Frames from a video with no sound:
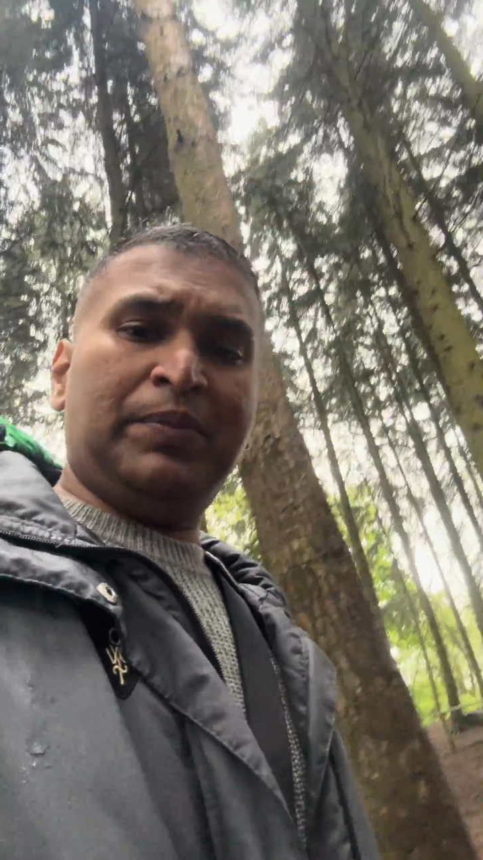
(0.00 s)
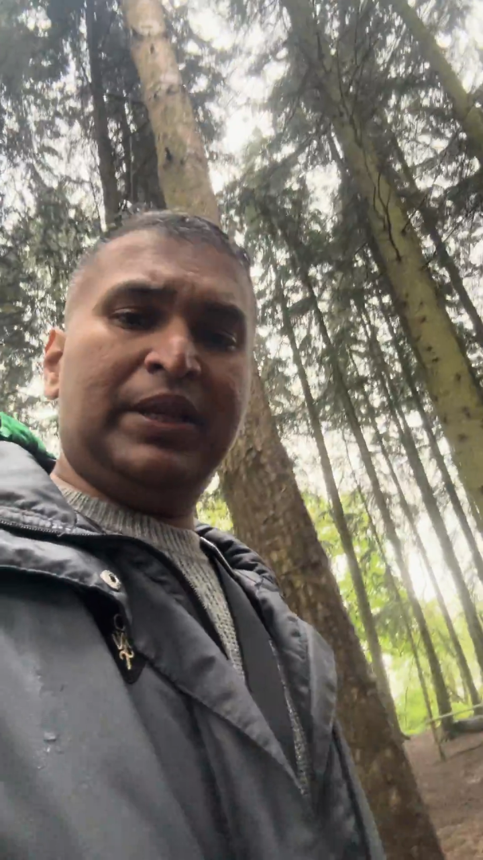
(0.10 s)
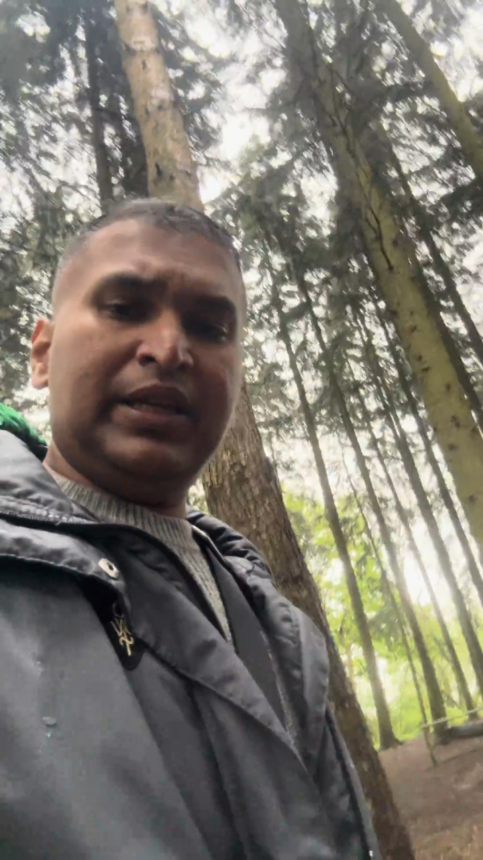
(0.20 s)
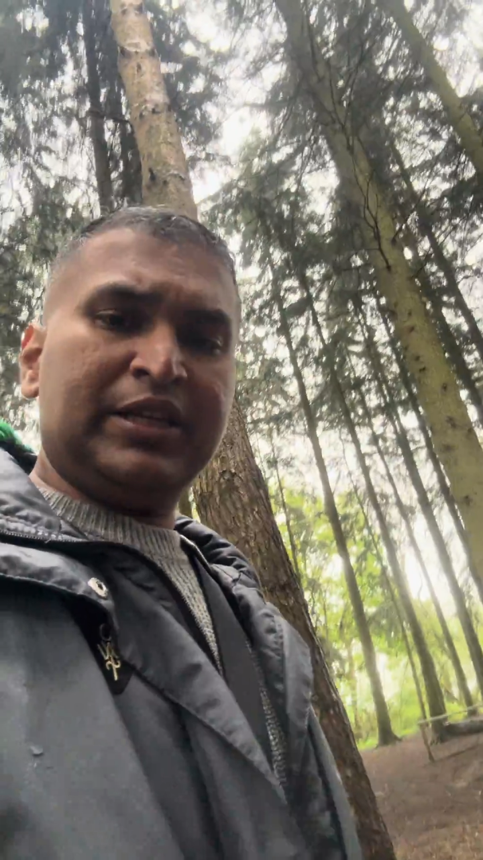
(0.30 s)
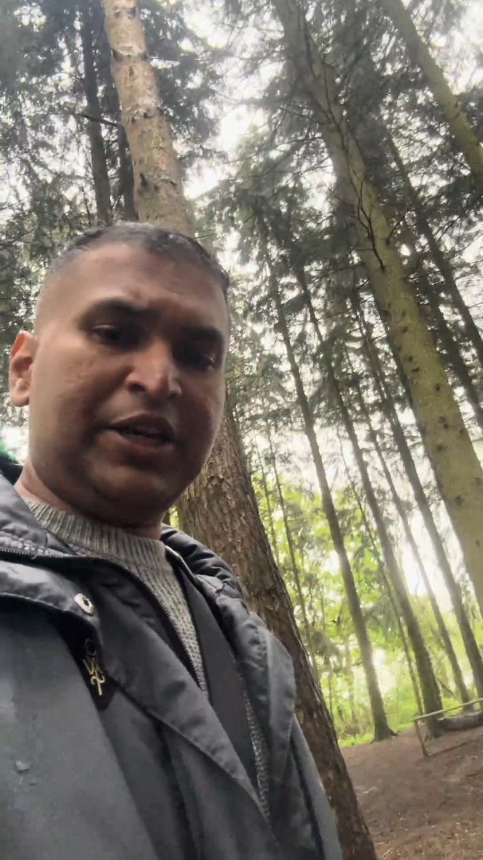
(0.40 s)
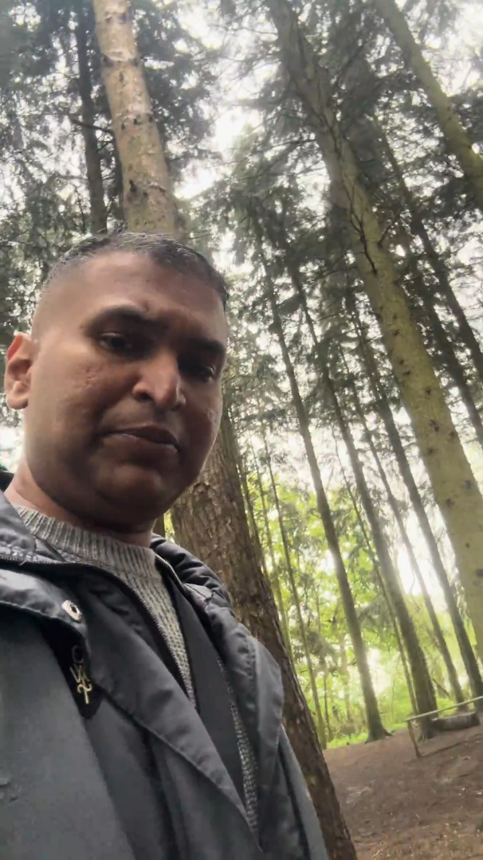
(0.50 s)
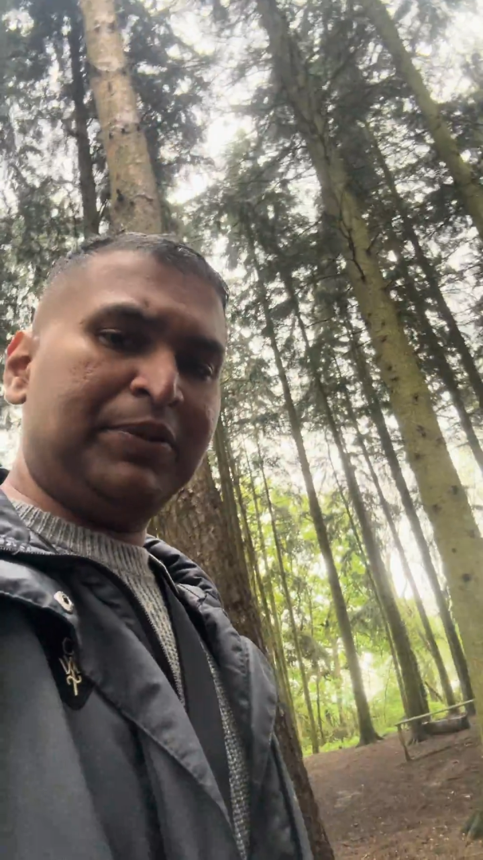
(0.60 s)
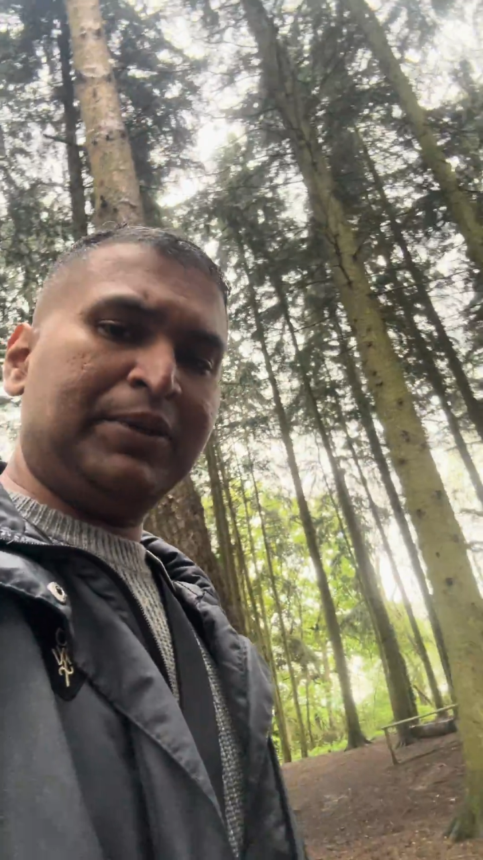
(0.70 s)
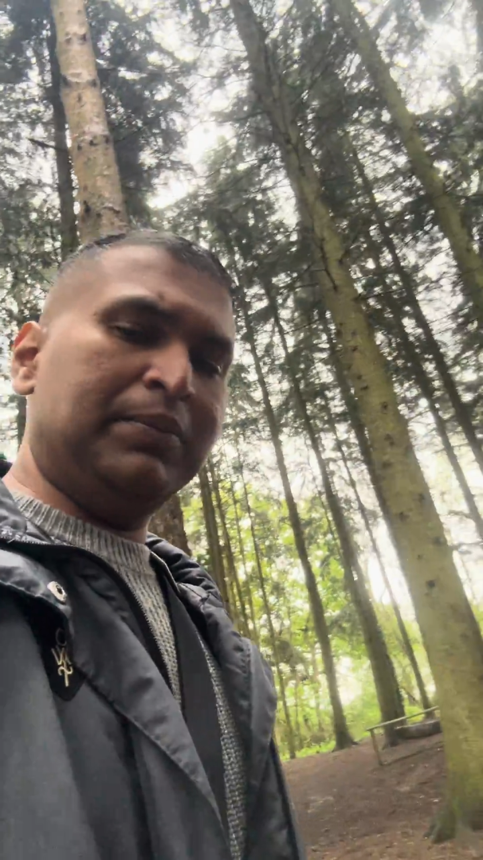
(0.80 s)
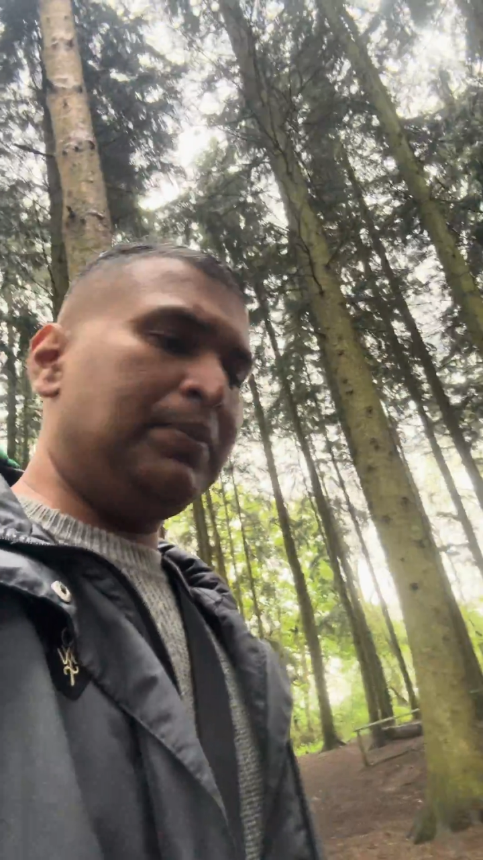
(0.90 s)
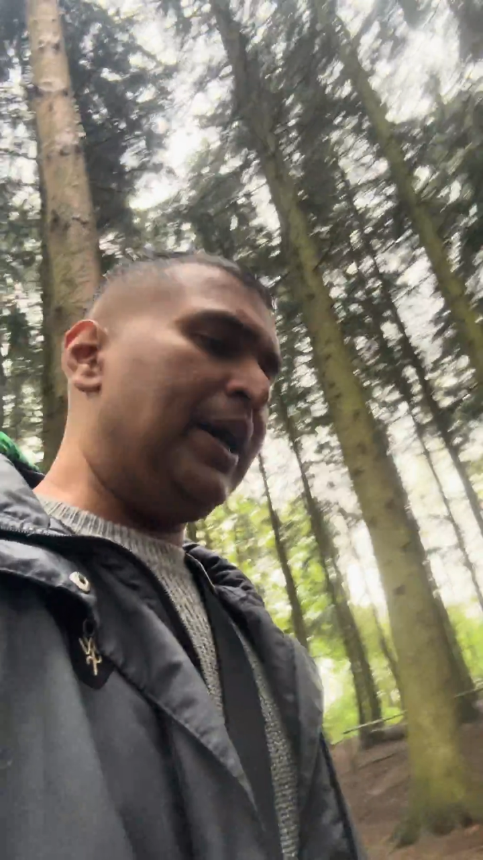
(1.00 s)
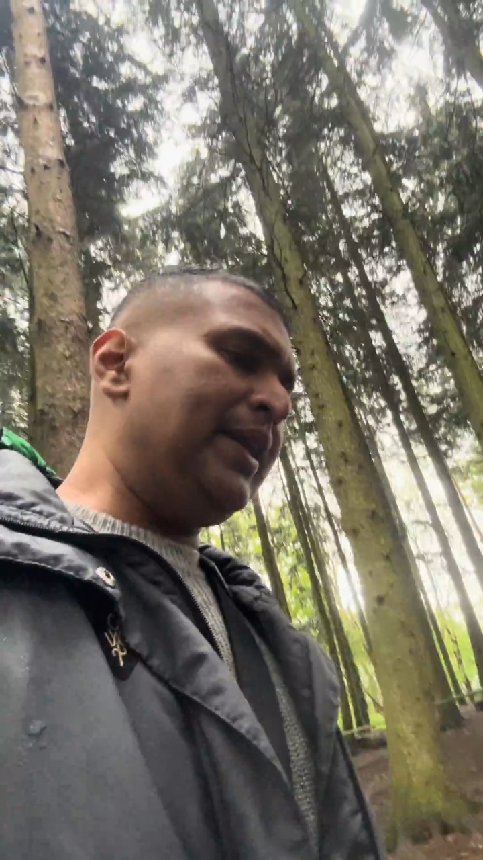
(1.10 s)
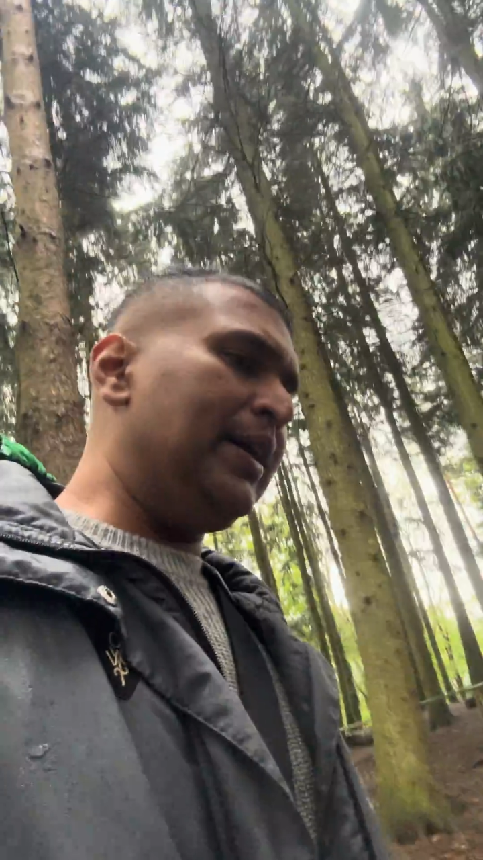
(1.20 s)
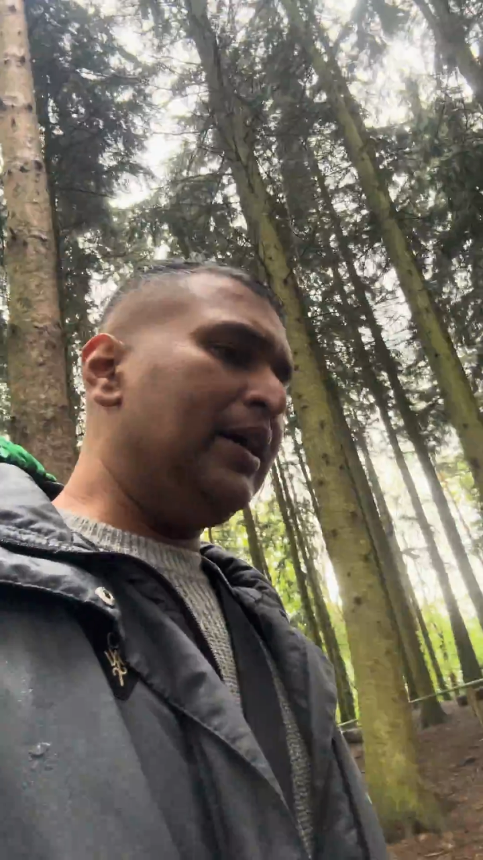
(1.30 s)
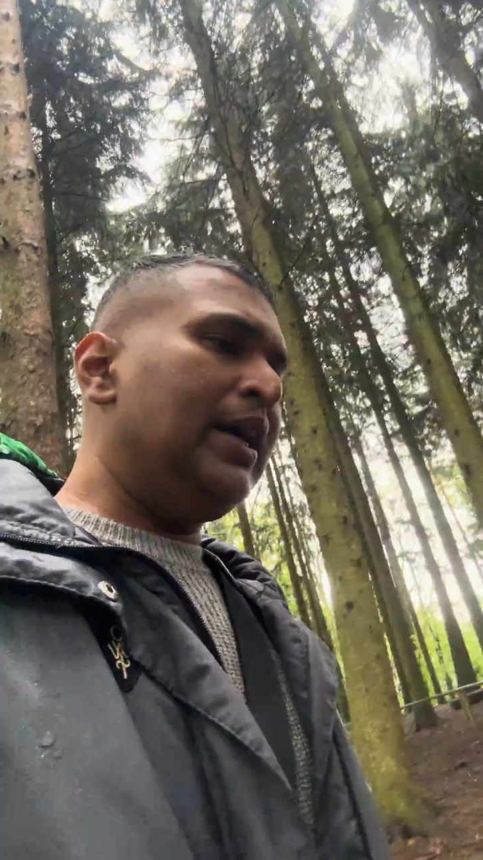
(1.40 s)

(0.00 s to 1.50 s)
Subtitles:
the TypeScript compiler